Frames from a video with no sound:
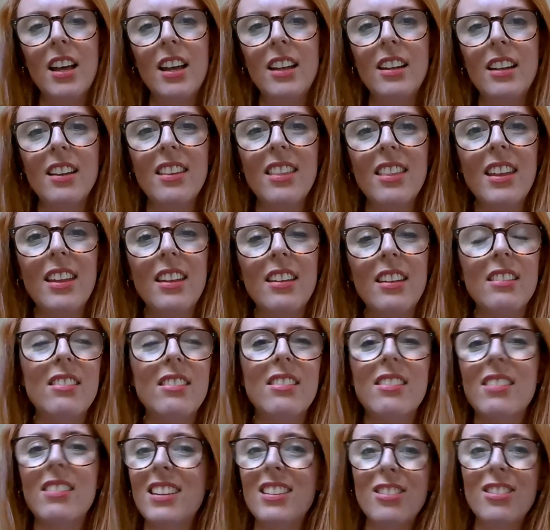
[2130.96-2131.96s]
I think,
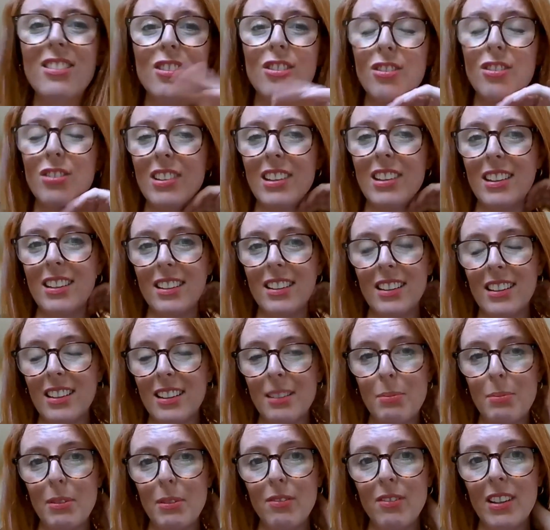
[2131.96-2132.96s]
it
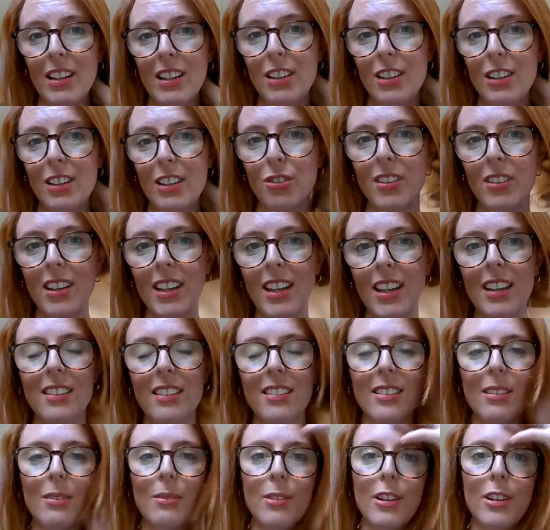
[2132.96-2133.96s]
can be really tricky.
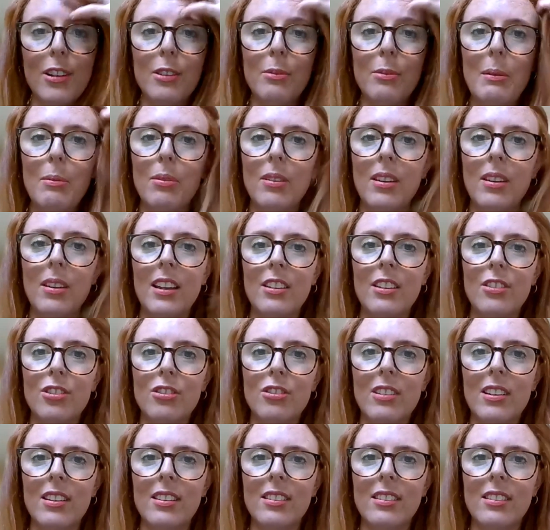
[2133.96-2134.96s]
And sometimes people can get
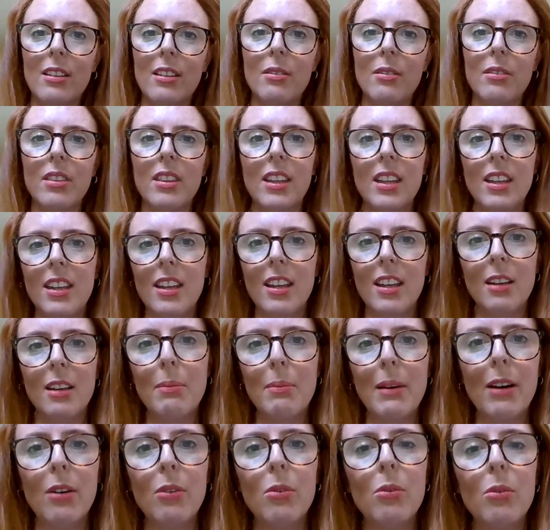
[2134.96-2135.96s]
stressed out thinking
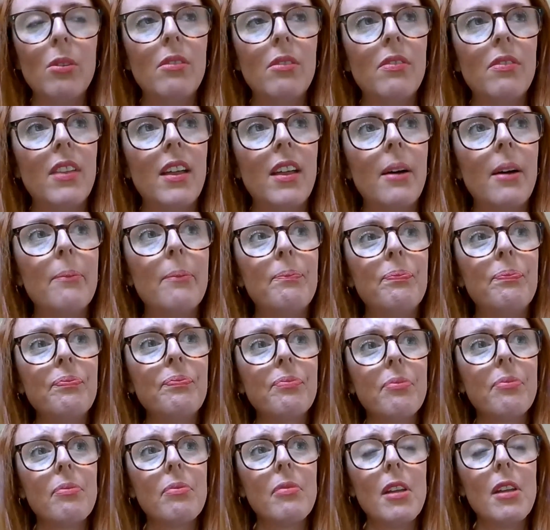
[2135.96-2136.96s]
about all of that.
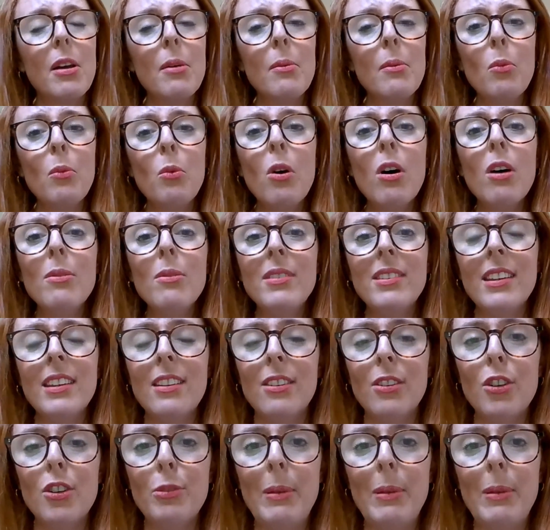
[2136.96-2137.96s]
What I would say
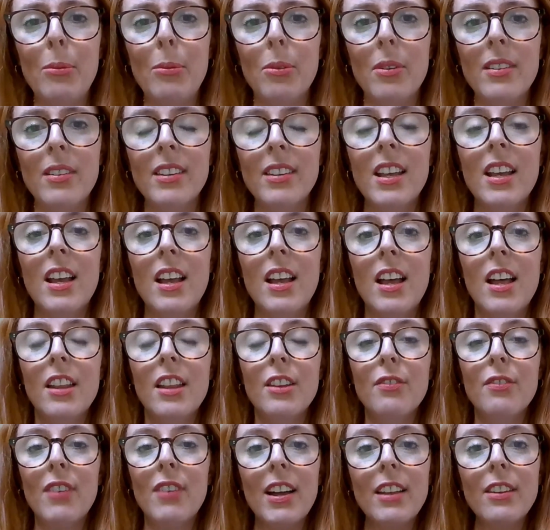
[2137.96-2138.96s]
to those people is
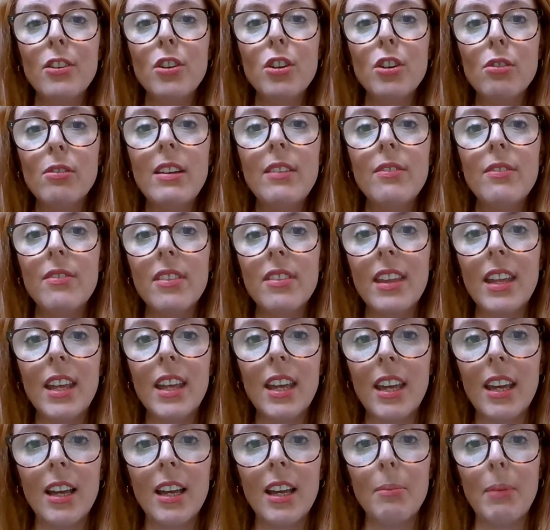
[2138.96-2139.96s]
the fact that you're even
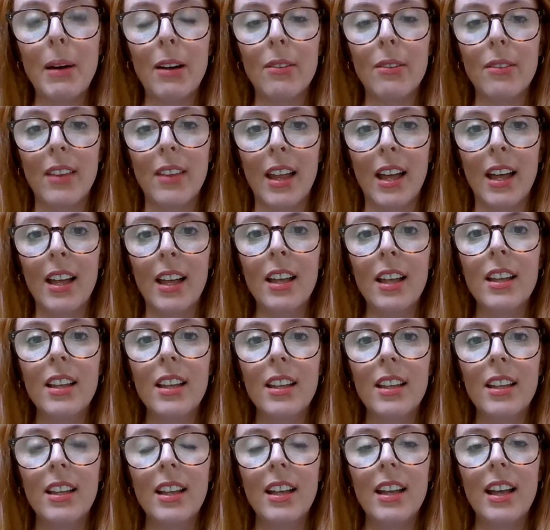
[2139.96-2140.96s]
thinking about that
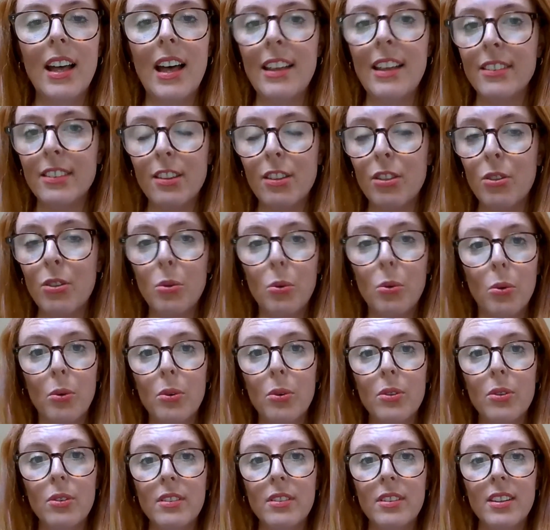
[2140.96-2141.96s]
as a
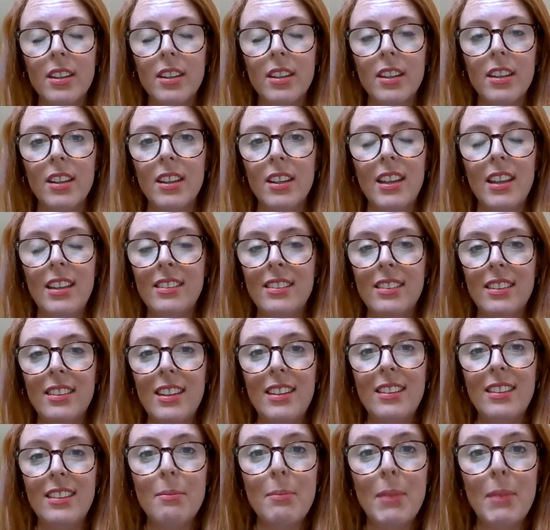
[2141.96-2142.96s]
thought
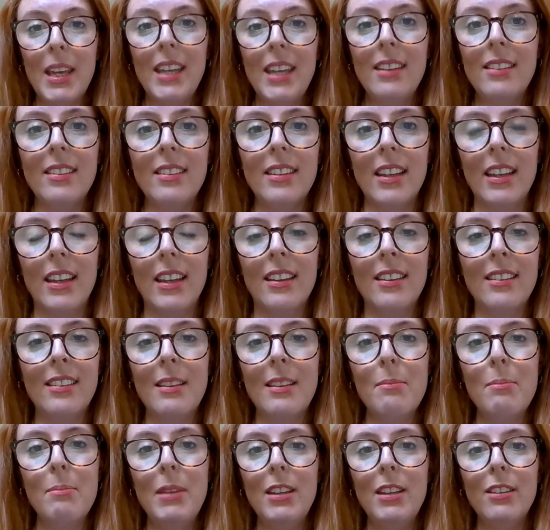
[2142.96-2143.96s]
is amazing, because
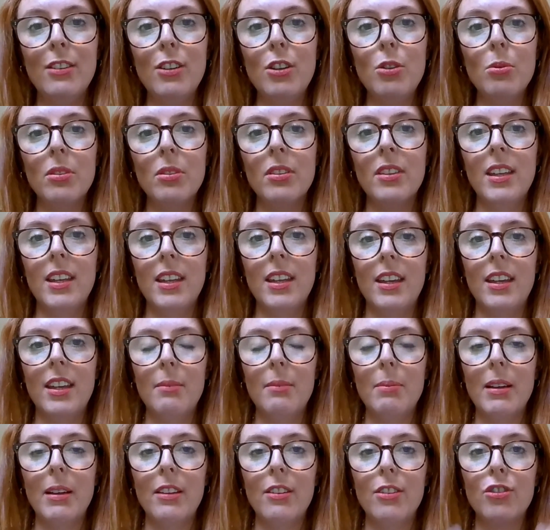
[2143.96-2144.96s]
it means that you're thinking
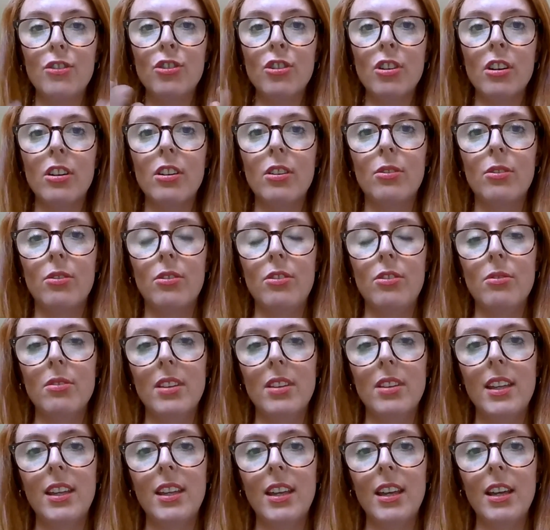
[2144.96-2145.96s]
about the child and you're
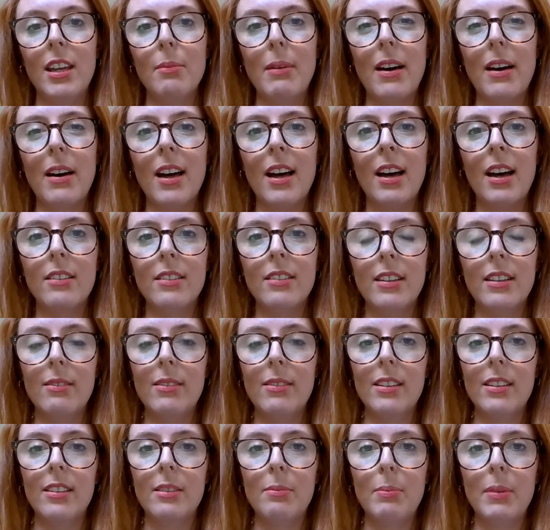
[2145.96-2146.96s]
thinking about how
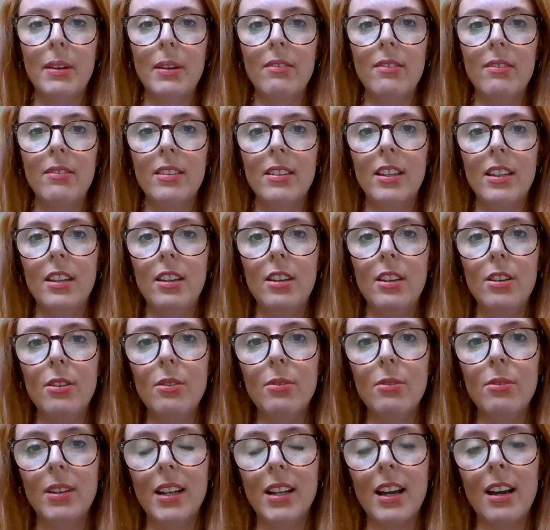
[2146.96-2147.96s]
they're experiencing
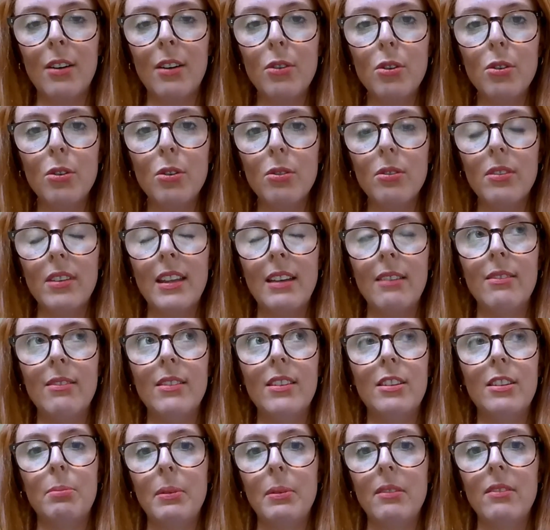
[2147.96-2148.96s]
you and how they're
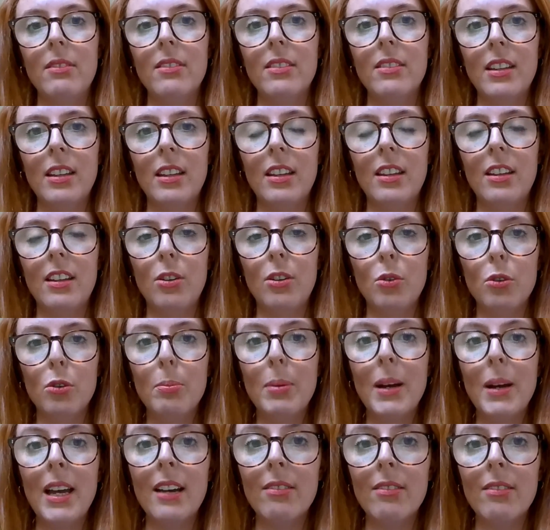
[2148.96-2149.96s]
experiencing
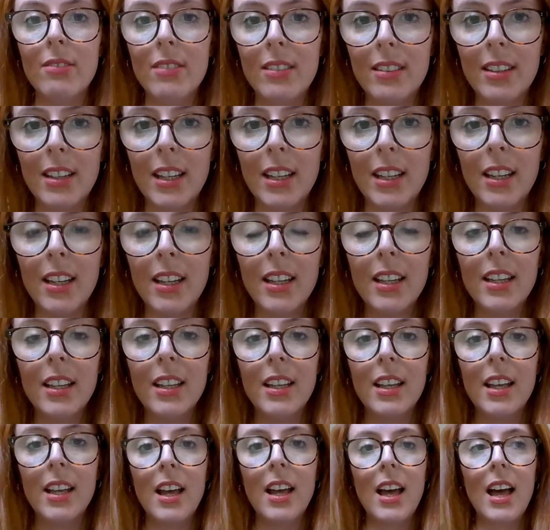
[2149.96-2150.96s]
your parenting,
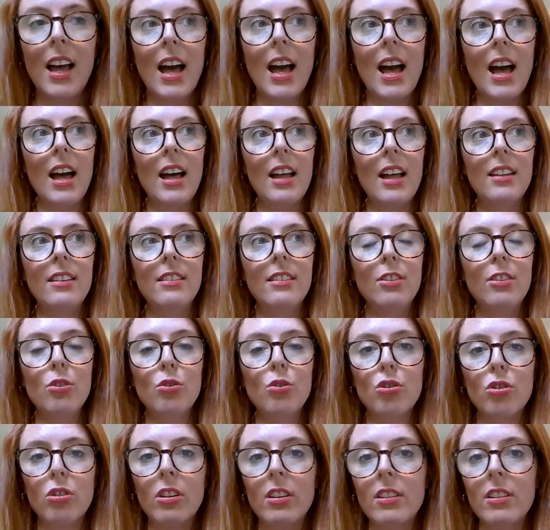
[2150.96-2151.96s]
and
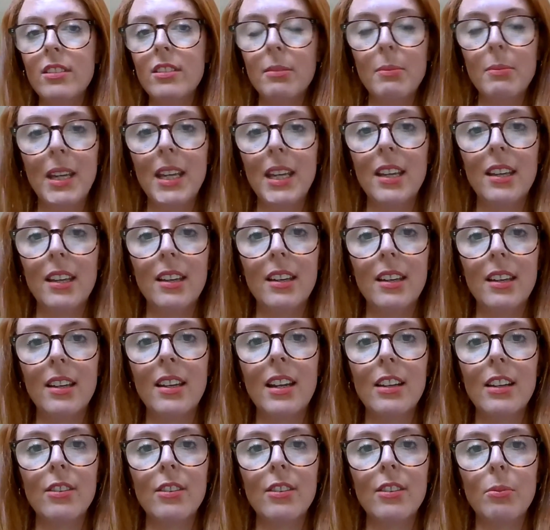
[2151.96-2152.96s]
you're trying to make a
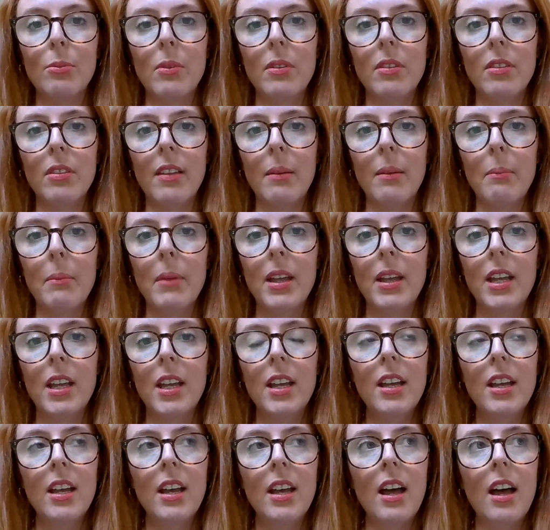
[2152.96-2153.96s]
connection with them.
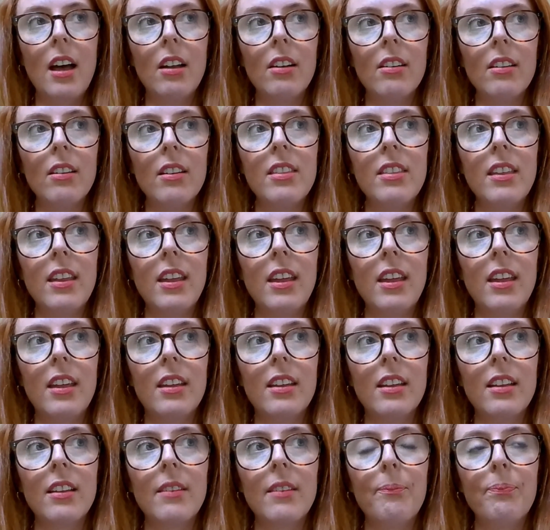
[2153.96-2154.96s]
And I
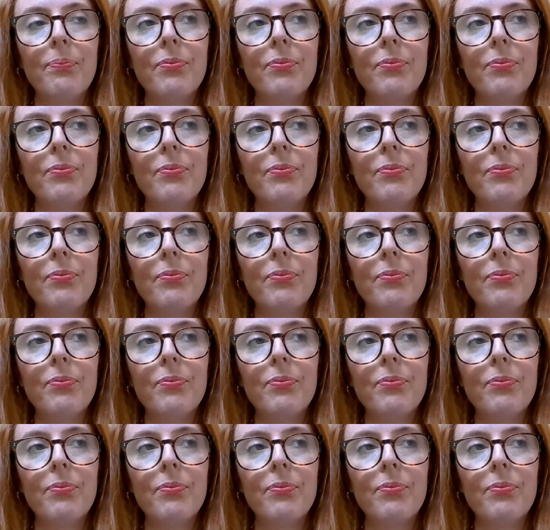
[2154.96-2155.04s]
think